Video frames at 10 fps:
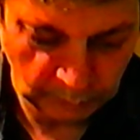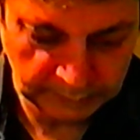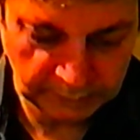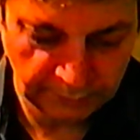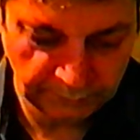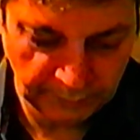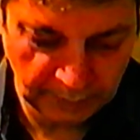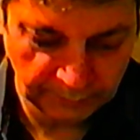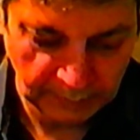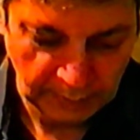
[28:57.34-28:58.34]

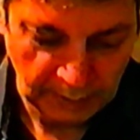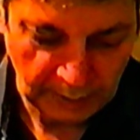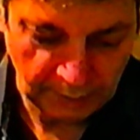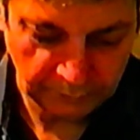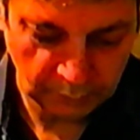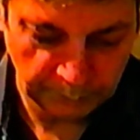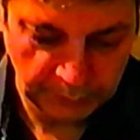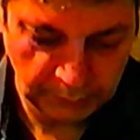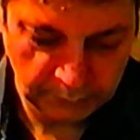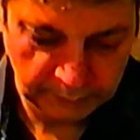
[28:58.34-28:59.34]
175 have
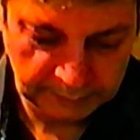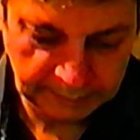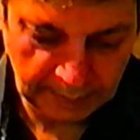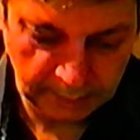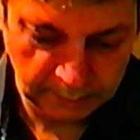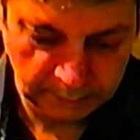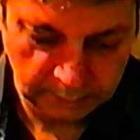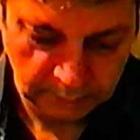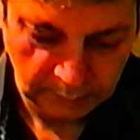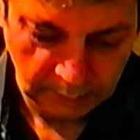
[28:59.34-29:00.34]
computer scanner